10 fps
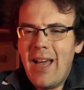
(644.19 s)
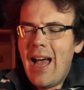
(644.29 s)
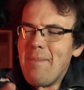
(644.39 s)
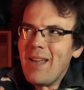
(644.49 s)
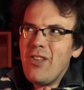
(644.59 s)

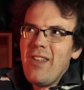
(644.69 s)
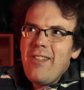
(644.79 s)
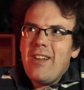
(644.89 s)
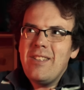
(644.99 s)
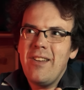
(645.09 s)
I'm actually
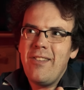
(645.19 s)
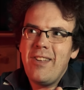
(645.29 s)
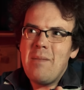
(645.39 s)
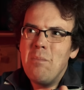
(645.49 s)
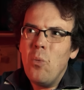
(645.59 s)
starting to
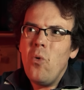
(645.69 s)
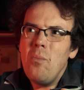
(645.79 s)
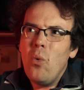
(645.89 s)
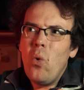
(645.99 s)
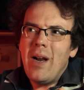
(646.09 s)
see more
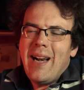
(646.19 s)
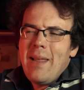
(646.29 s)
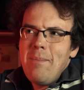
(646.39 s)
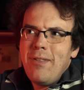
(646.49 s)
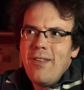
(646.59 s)
and more
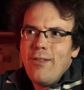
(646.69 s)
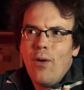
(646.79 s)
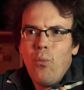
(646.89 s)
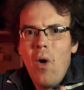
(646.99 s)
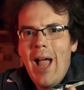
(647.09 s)
glimpses
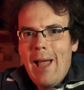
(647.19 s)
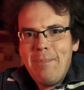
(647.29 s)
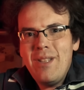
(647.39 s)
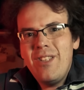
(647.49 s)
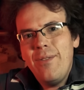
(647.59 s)
of what
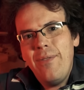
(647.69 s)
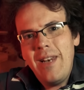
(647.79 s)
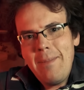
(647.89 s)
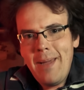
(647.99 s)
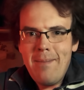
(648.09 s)
happened to
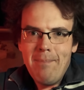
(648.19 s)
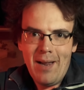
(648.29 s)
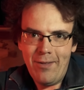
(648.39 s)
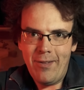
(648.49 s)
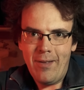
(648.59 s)
Felipe
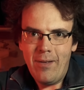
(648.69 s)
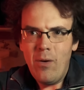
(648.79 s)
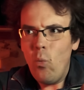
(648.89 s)
Massa.